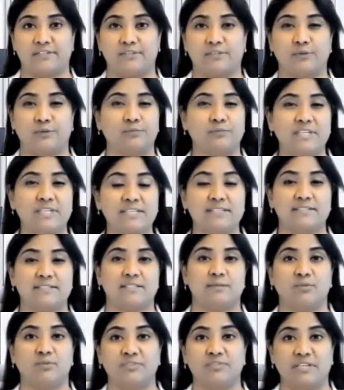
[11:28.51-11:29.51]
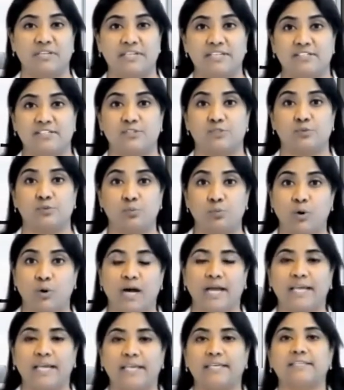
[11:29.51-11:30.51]
So these are some of the reasons
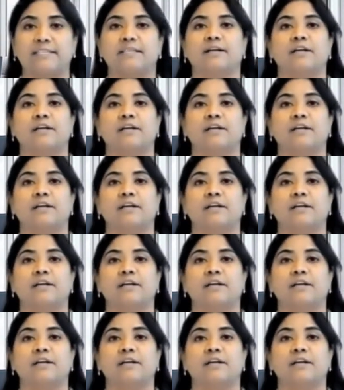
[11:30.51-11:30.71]
why